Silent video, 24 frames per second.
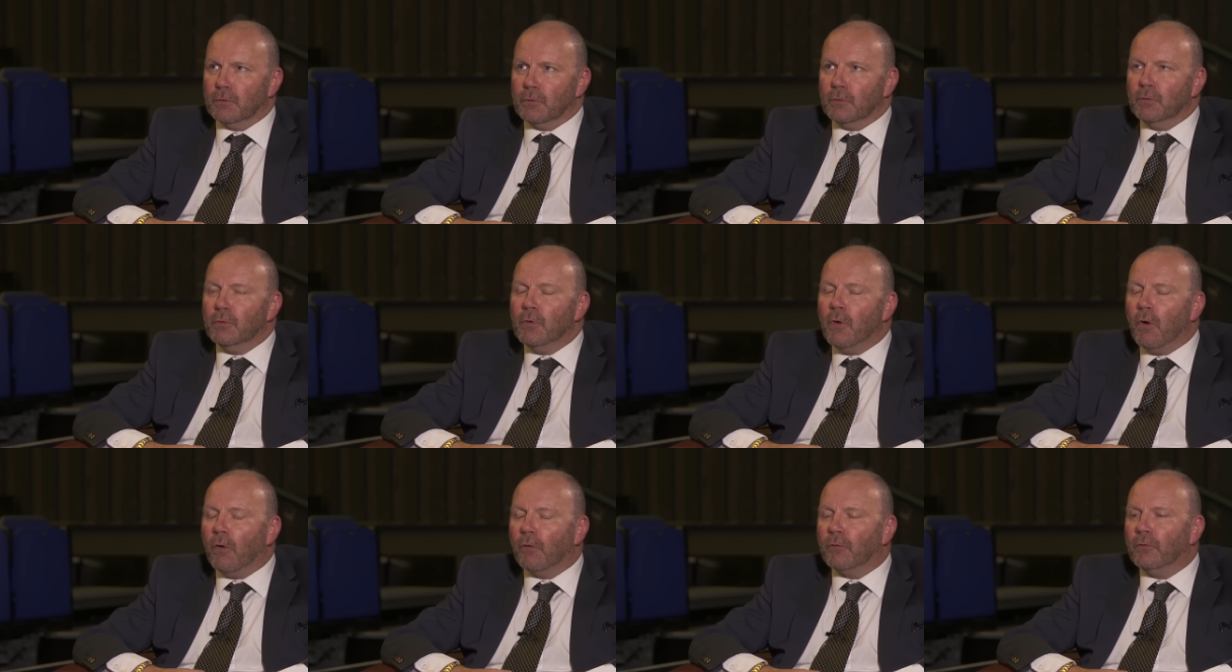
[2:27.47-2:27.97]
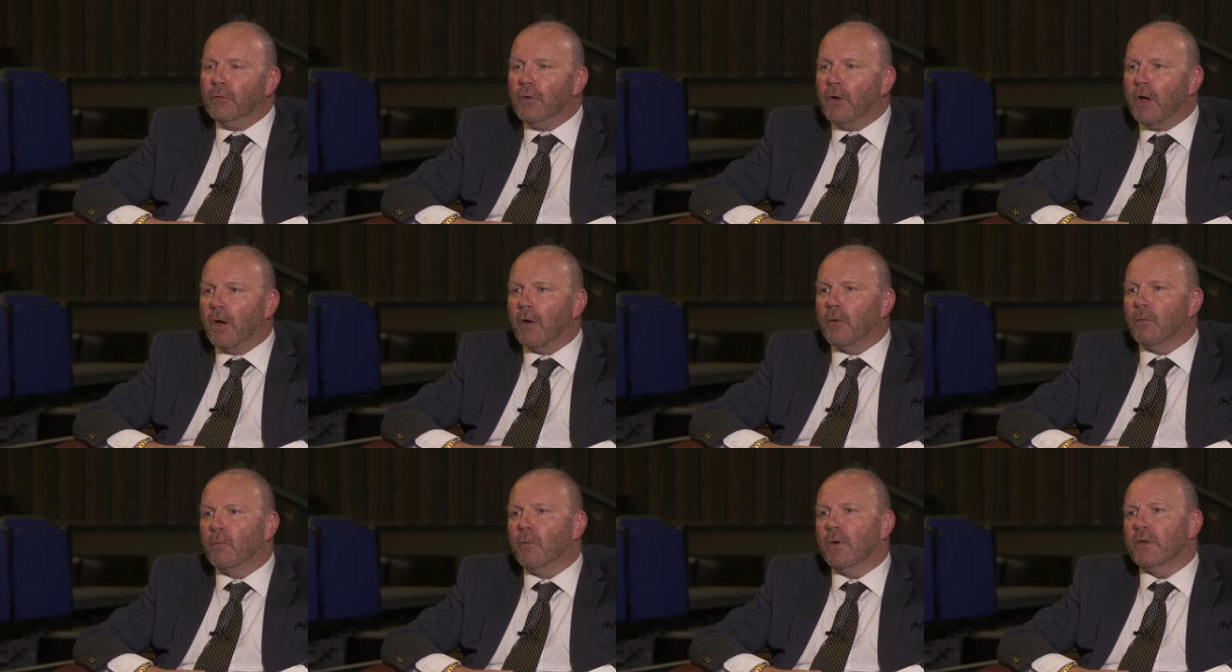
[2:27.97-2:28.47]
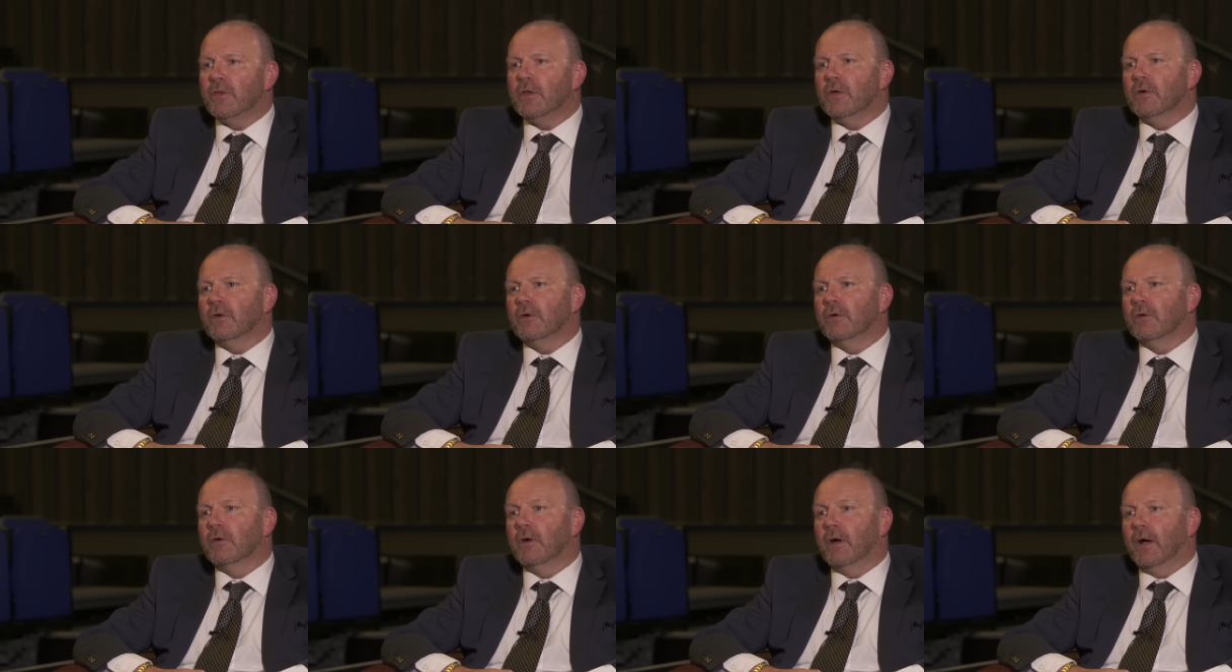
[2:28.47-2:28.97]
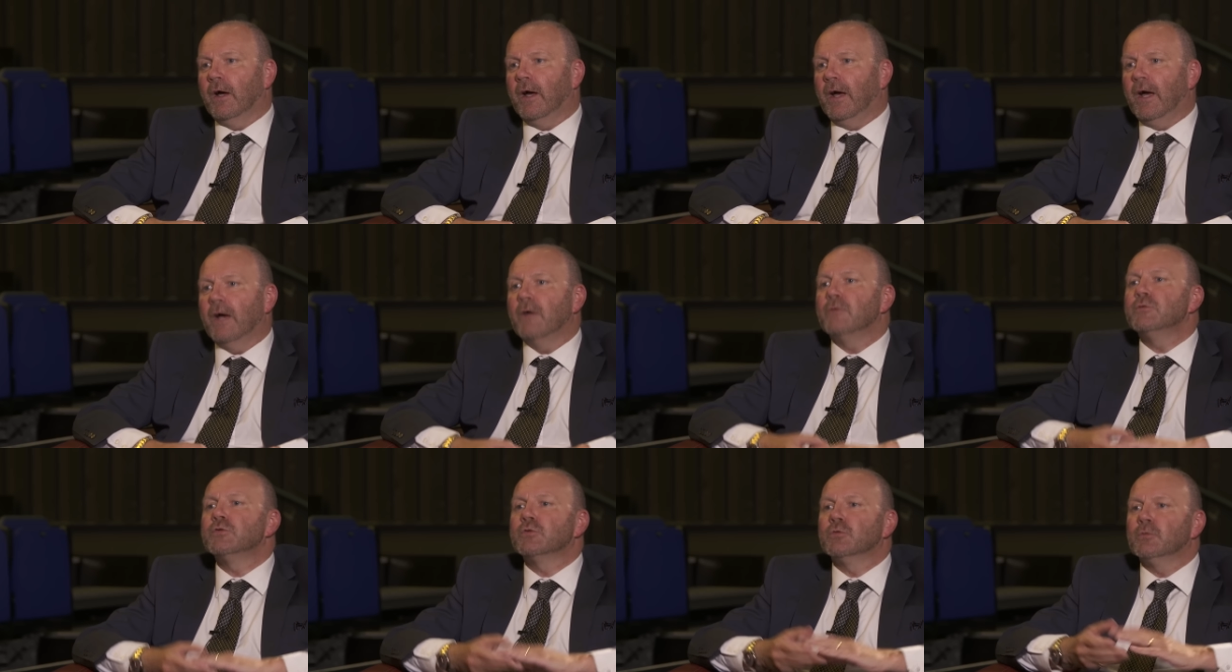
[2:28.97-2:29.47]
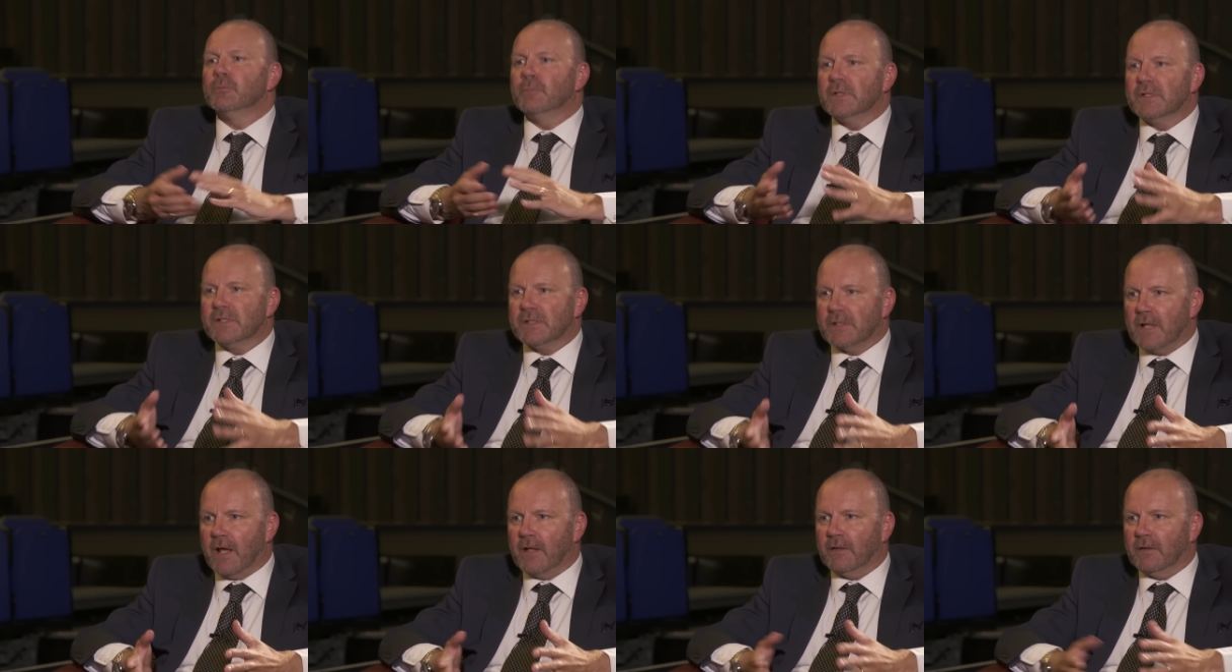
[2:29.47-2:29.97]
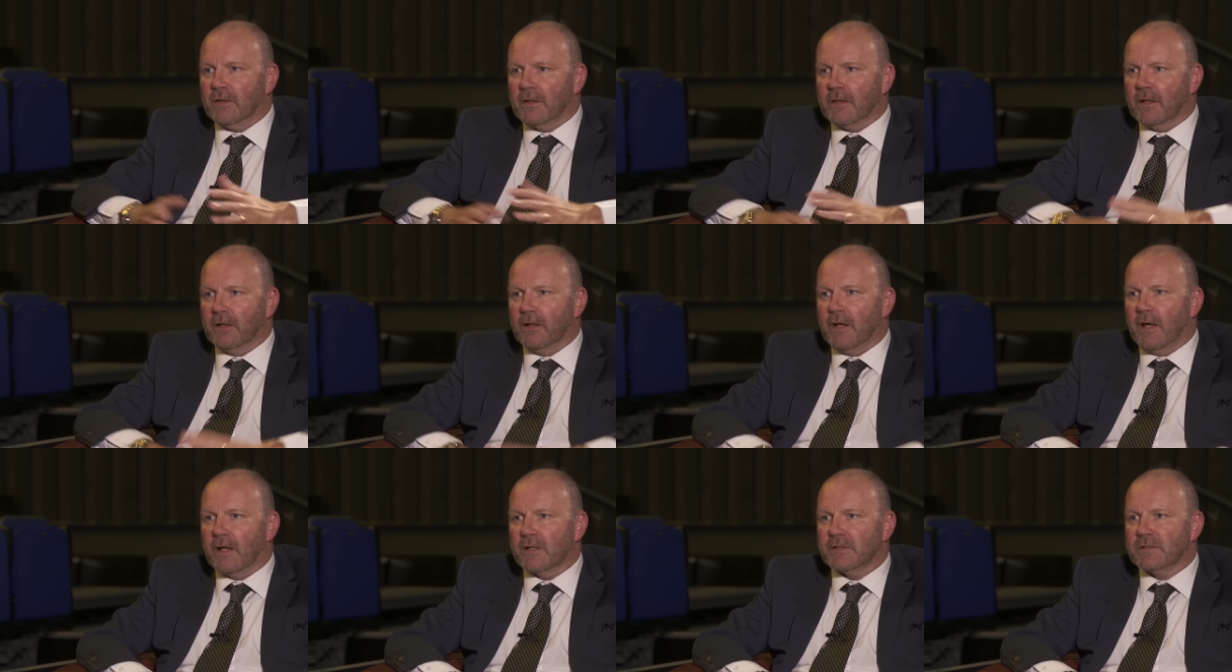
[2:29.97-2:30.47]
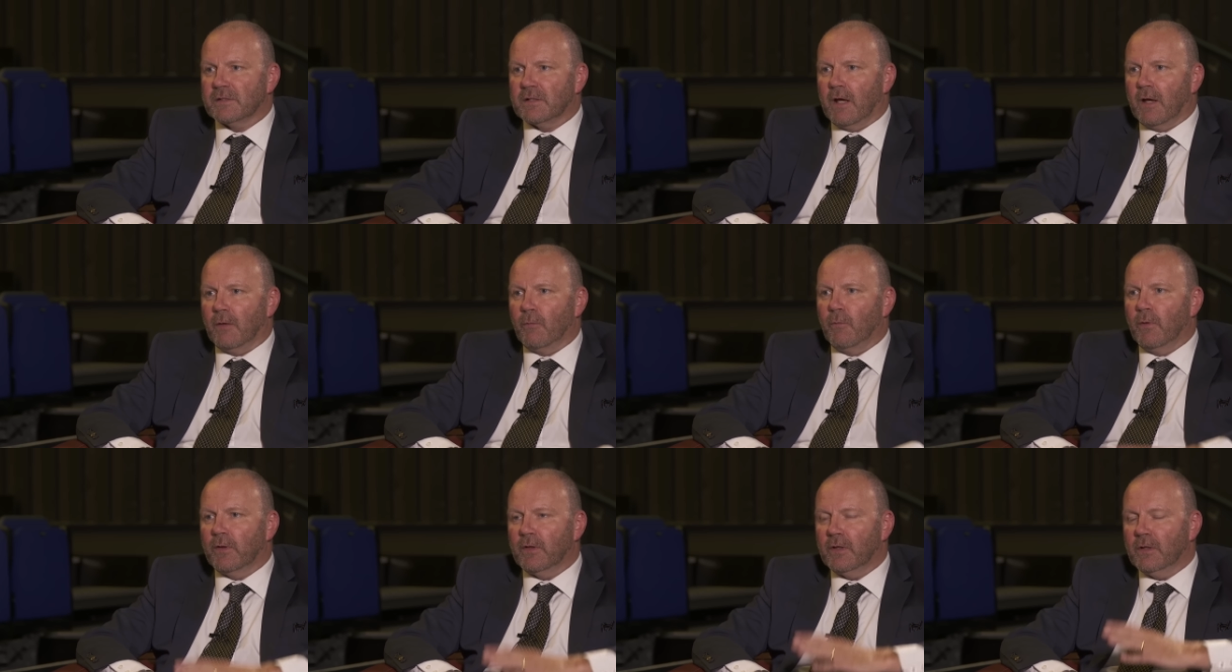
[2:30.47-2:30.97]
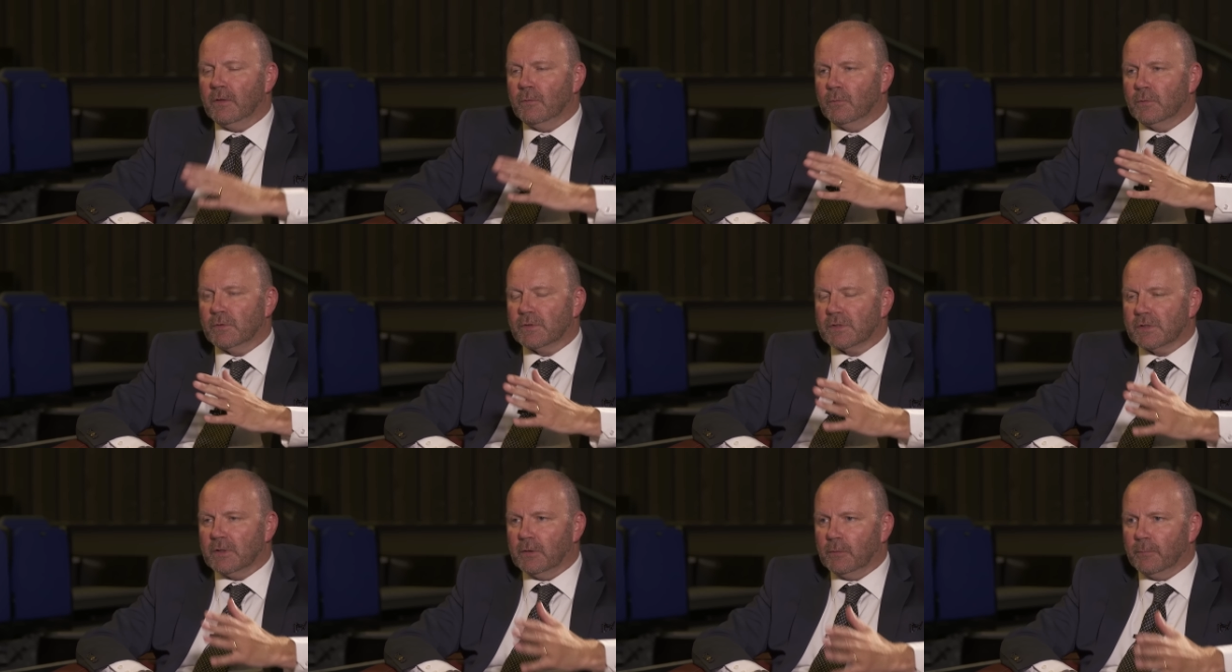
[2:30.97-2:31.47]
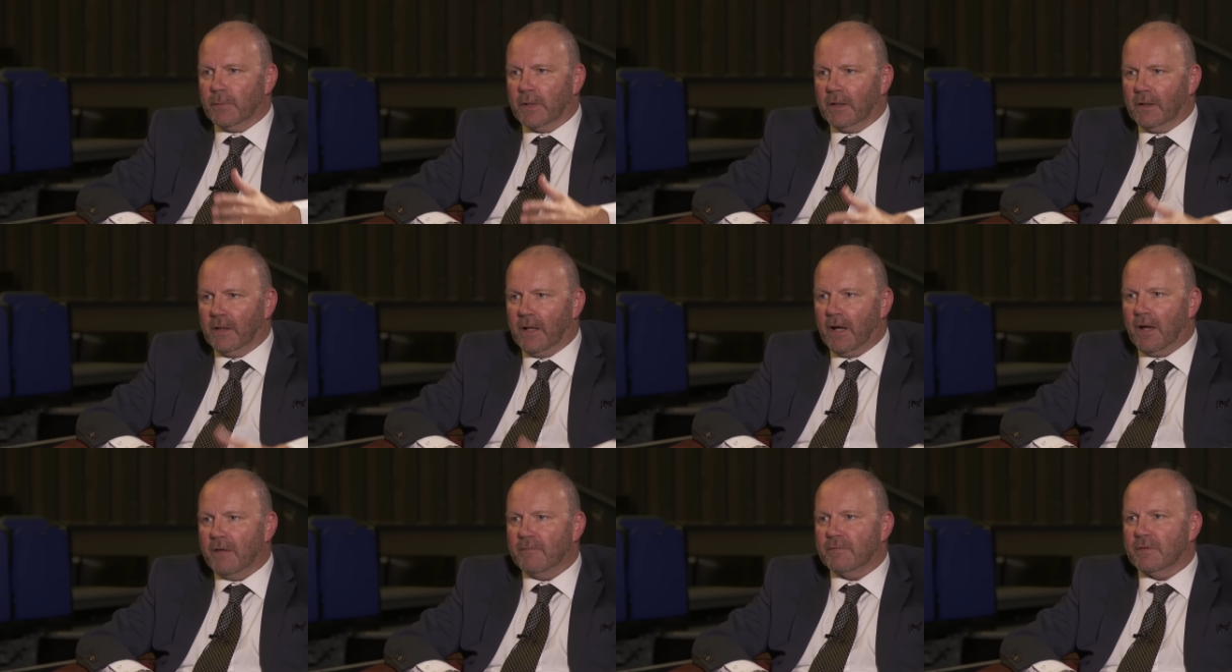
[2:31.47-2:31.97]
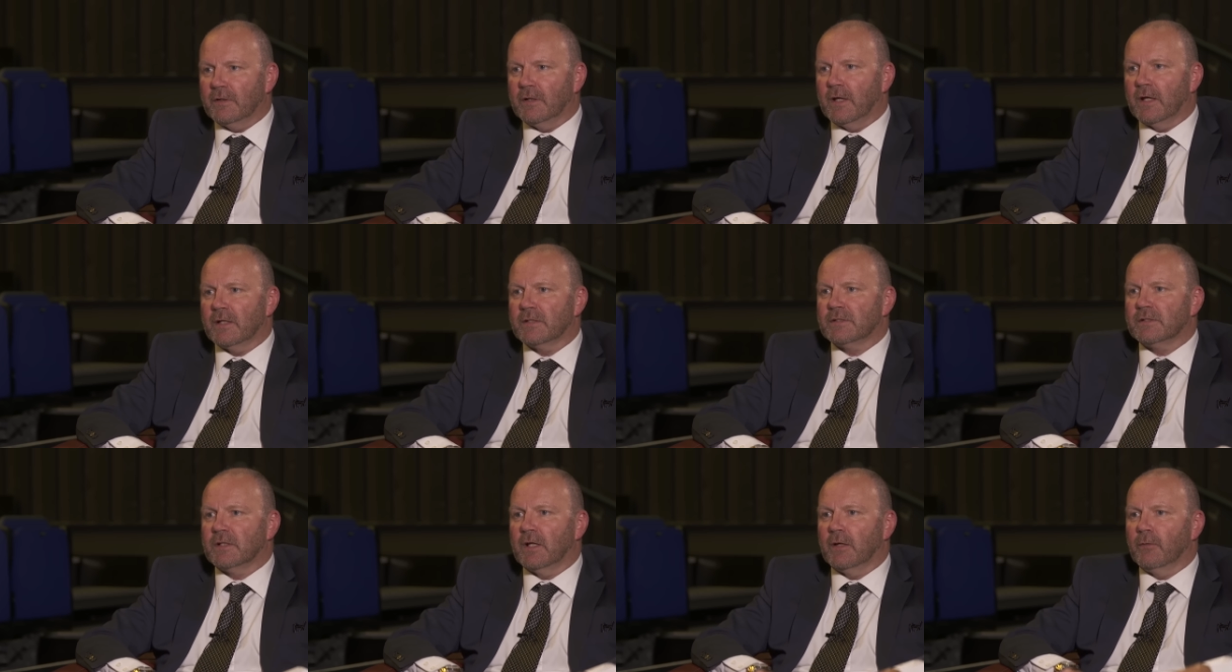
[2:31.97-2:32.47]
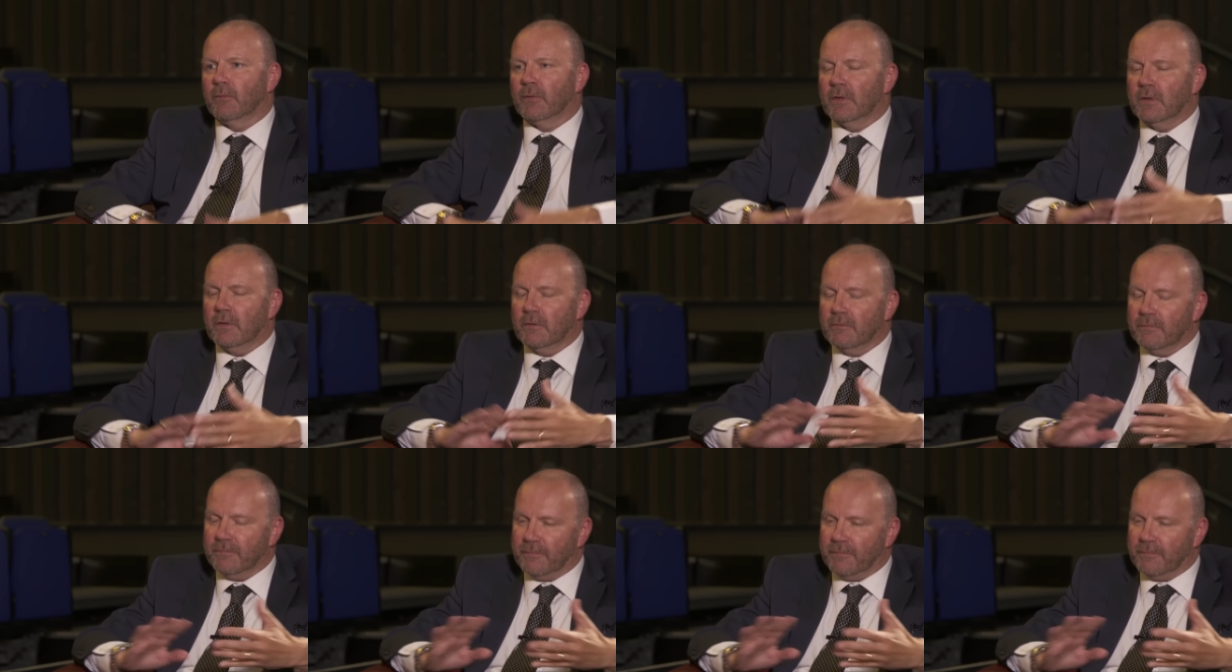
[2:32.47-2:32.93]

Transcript: not know whether your house would be standing the next day, whether you would still be alive the next day, whether your